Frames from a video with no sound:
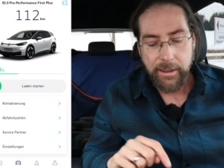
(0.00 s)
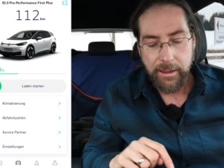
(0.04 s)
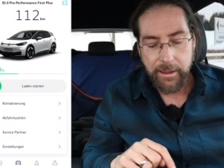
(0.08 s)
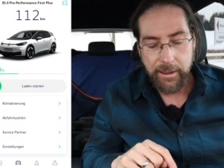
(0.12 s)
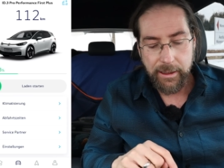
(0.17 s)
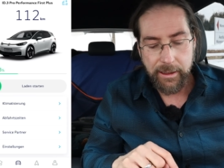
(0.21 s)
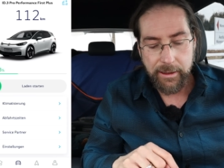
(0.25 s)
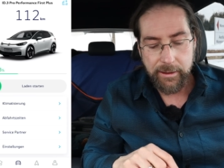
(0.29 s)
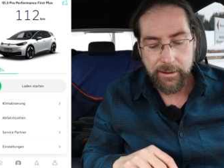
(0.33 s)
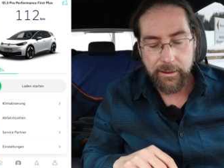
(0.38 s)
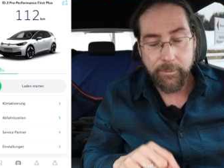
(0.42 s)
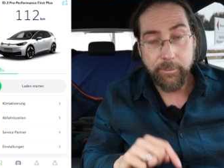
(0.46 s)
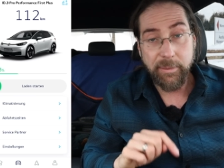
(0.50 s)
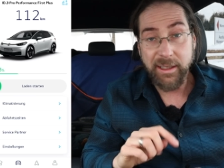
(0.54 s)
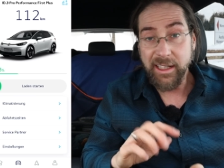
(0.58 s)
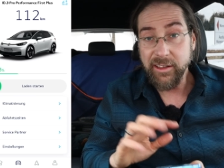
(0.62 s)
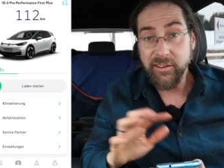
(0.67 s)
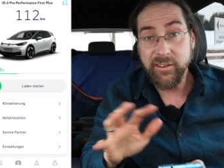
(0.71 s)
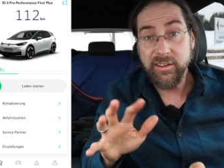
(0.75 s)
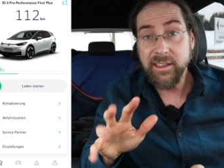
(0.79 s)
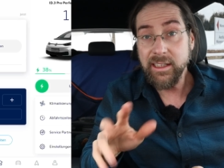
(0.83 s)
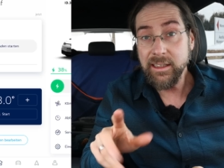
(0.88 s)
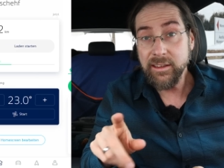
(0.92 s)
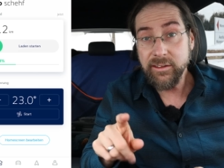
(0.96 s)
But I
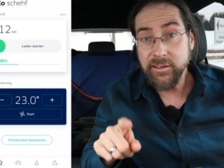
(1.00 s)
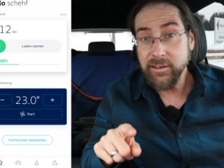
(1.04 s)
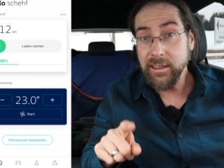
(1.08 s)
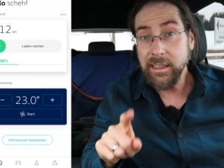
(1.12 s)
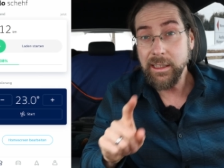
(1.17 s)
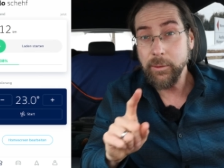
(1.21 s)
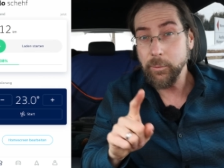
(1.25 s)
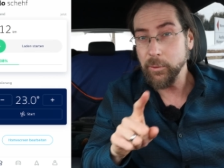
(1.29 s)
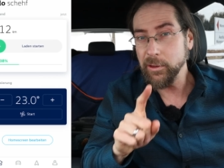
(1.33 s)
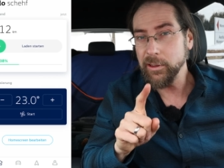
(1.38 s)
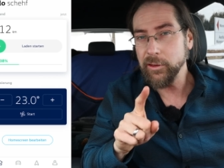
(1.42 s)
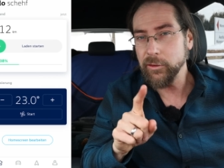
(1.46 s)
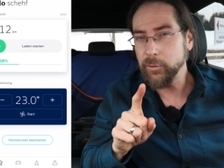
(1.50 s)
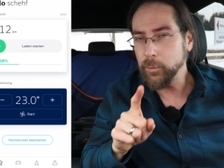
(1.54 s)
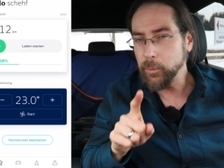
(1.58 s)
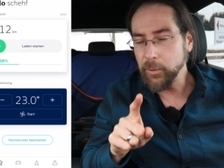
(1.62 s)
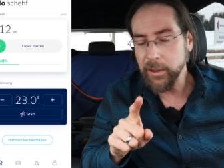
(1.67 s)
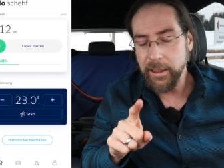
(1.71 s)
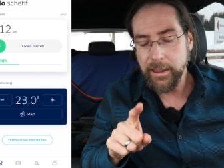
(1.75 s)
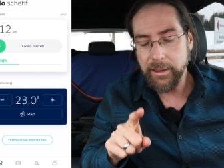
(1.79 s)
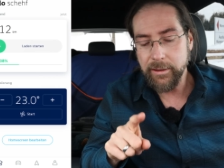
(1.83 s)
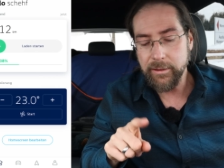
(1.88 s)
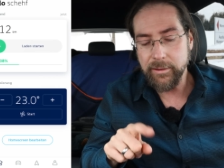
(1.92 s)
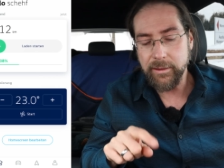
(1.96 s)
still see what is
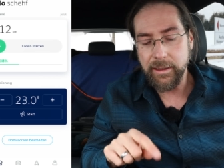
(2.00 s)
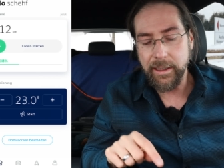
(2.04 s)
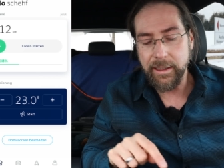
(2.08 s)
weird.